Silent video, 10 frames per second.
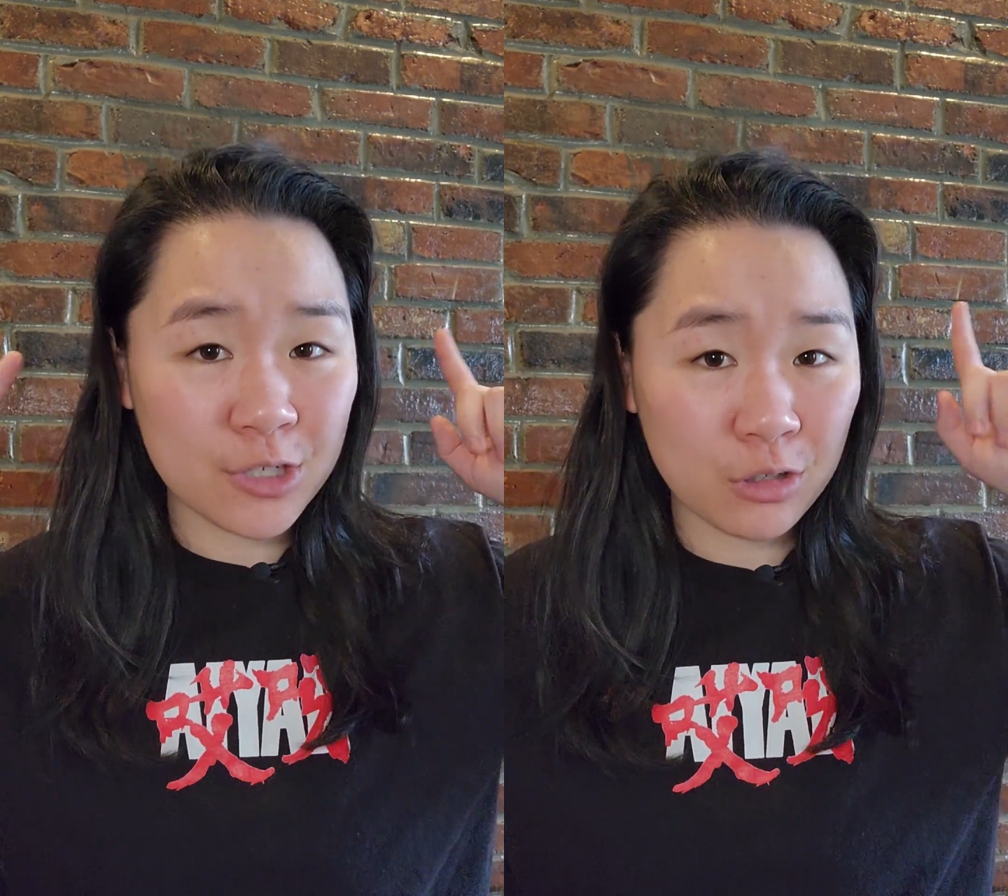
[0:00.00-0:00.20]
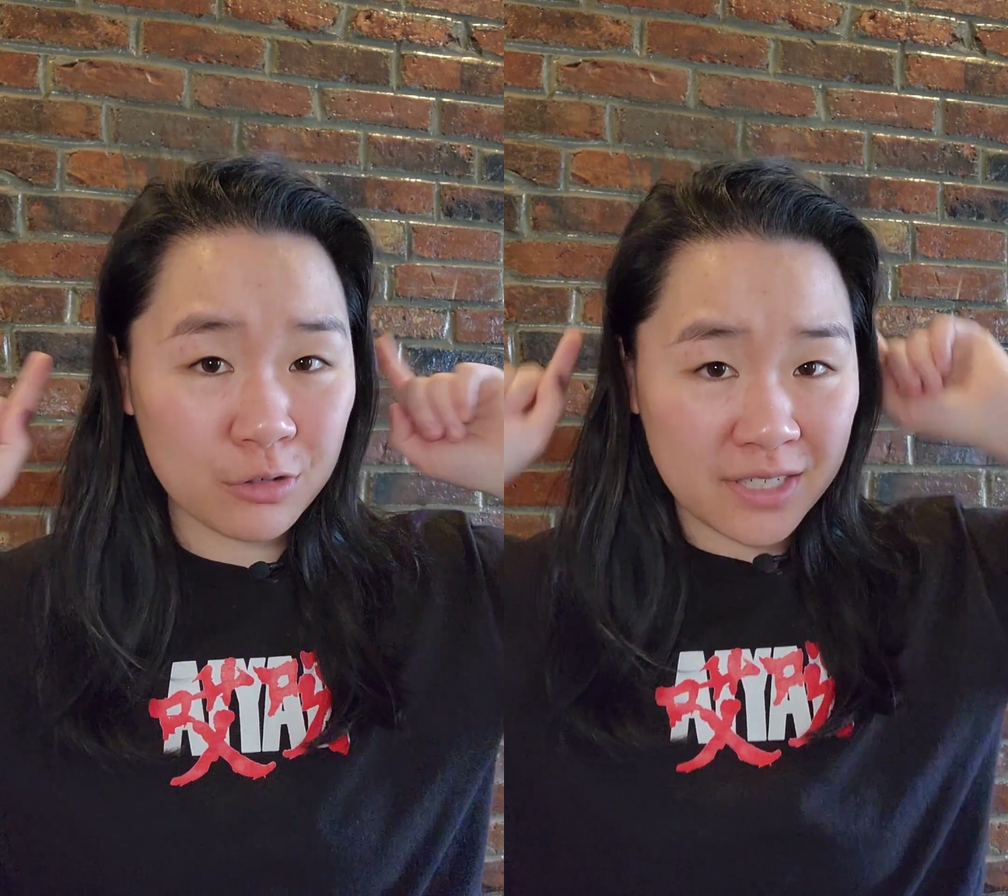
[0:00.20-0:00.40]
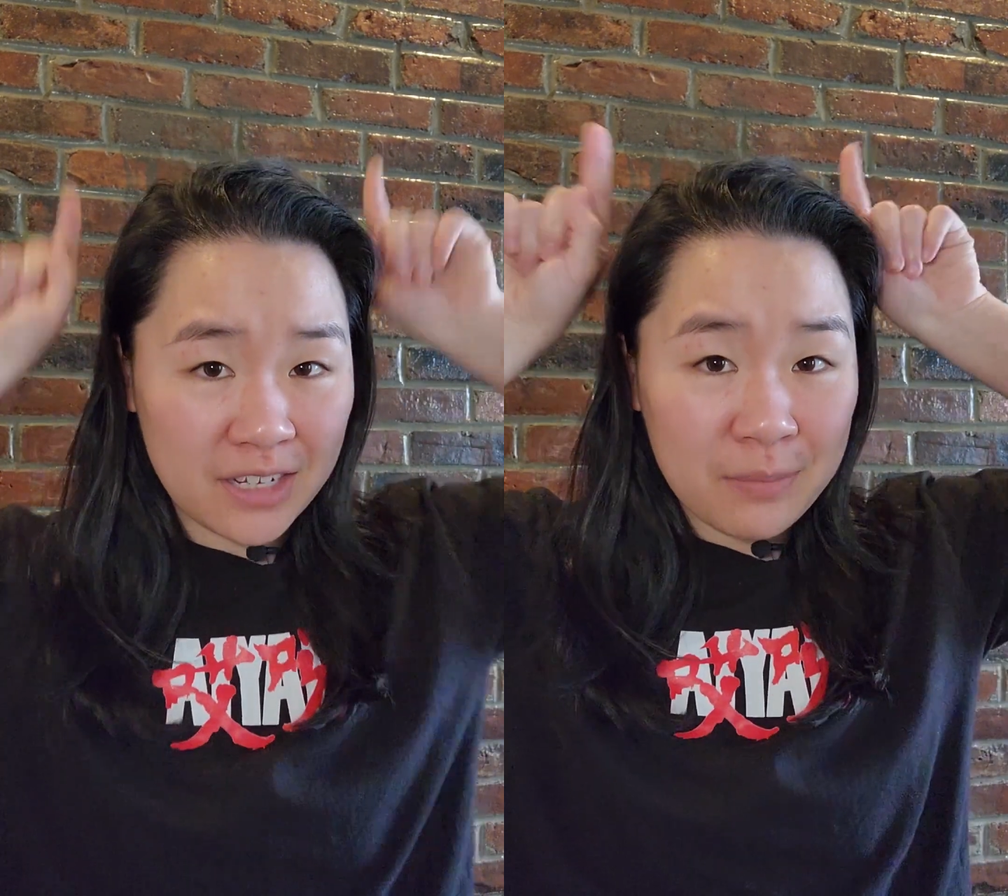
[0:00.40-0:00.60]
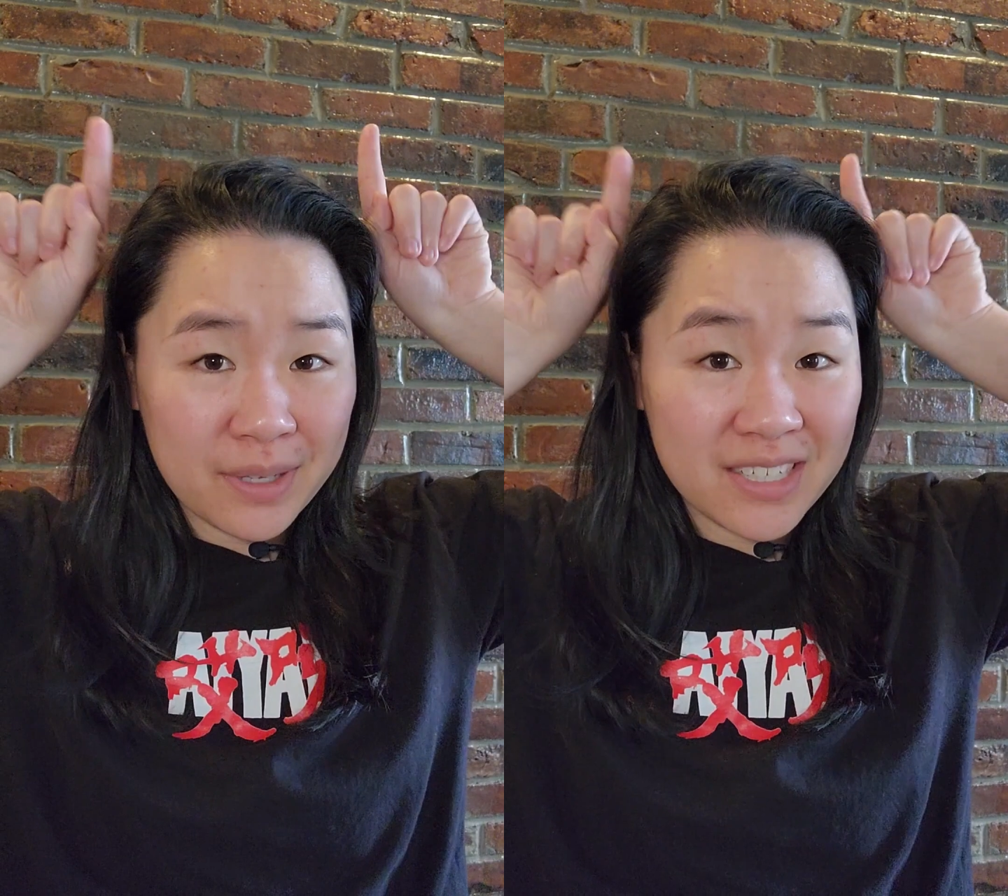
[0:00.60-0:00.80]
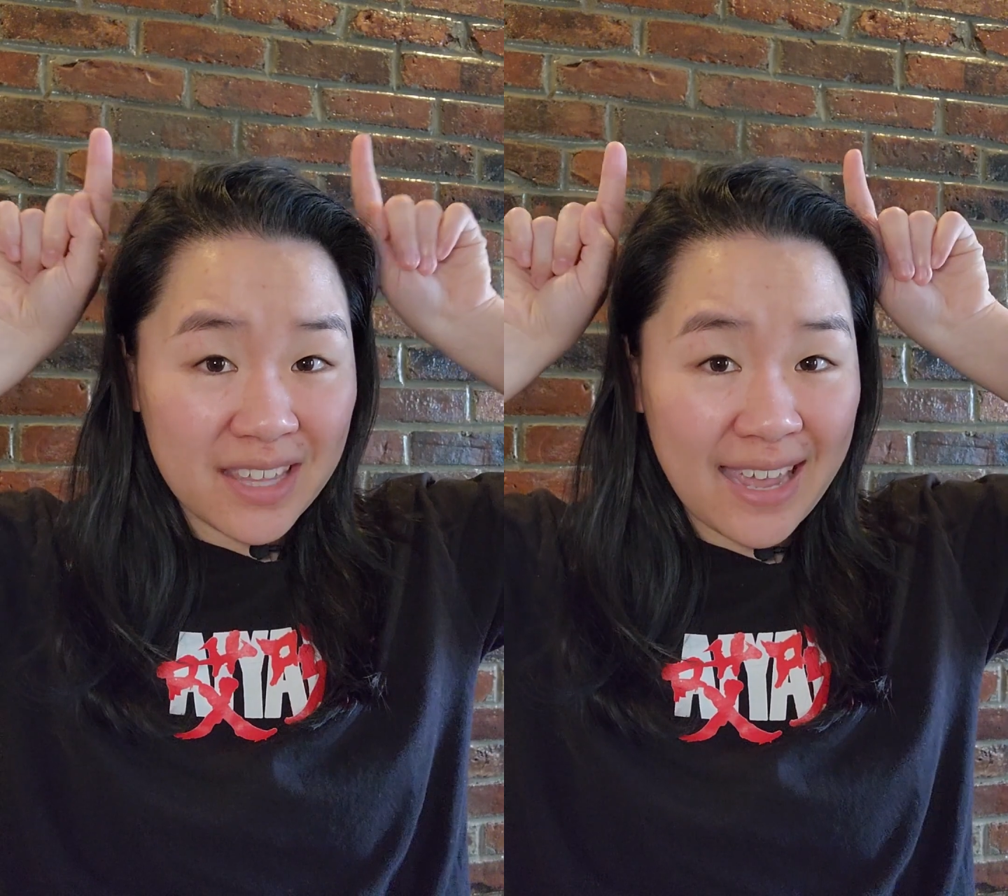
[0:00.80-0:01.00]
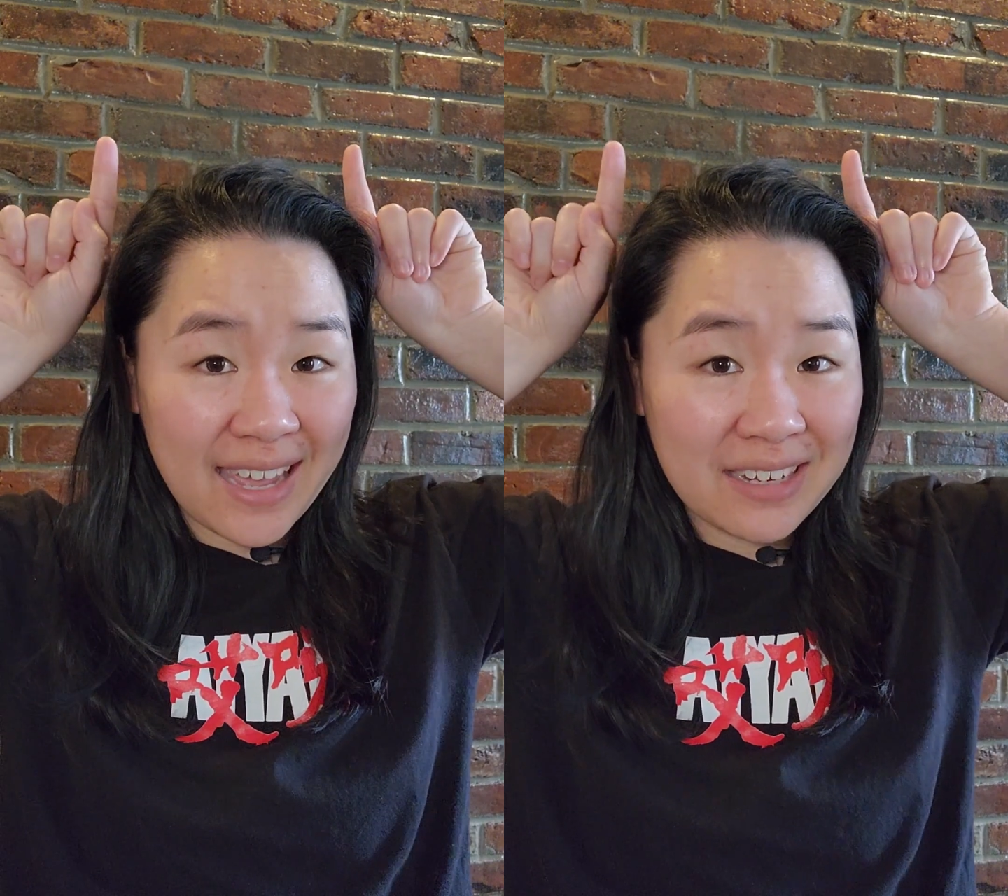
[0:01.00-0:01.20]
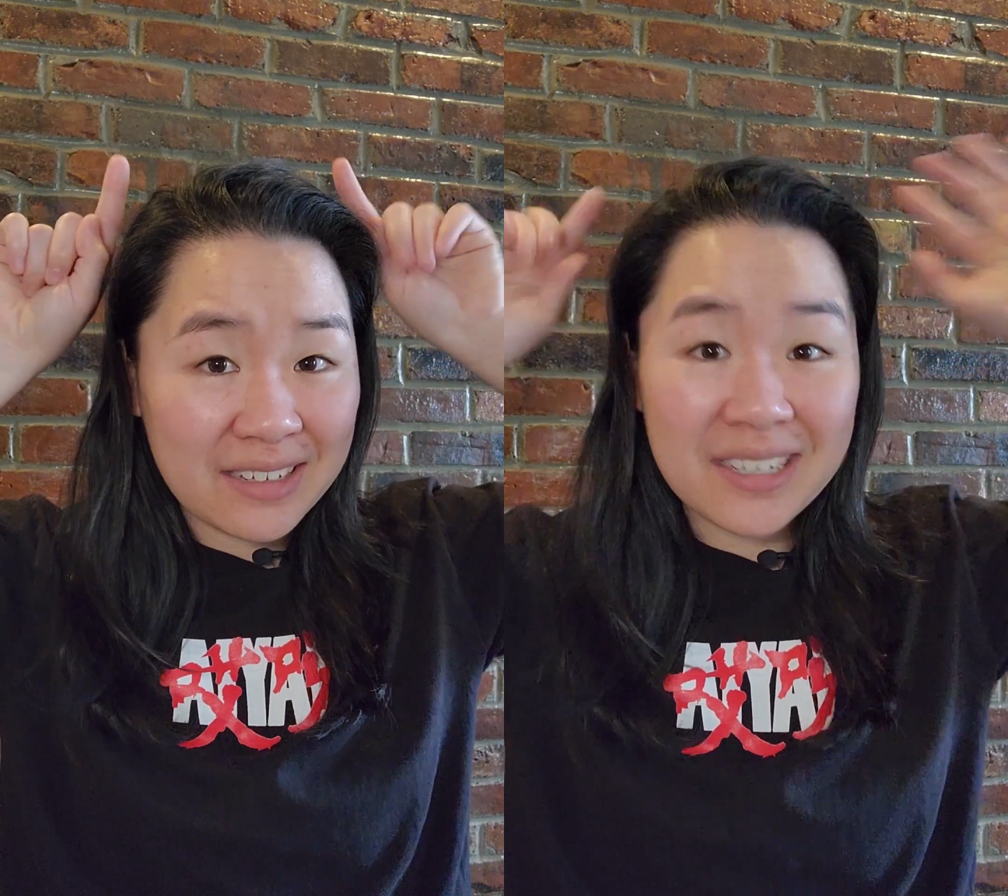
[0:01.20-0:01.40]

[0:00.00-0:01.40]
shoulders and up into the hat.